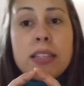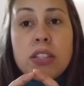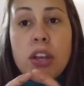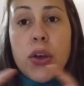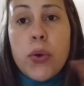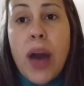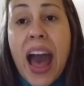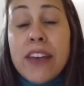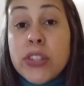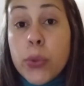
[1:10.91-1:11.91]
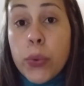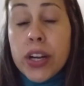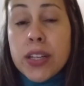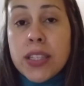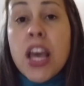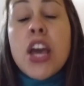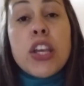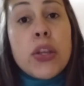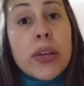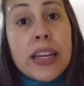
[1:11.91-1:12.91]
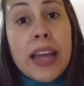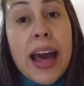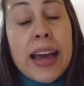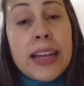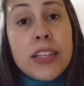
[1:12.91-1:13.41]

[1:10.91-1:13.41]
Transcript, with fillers: So afterwards, you can guy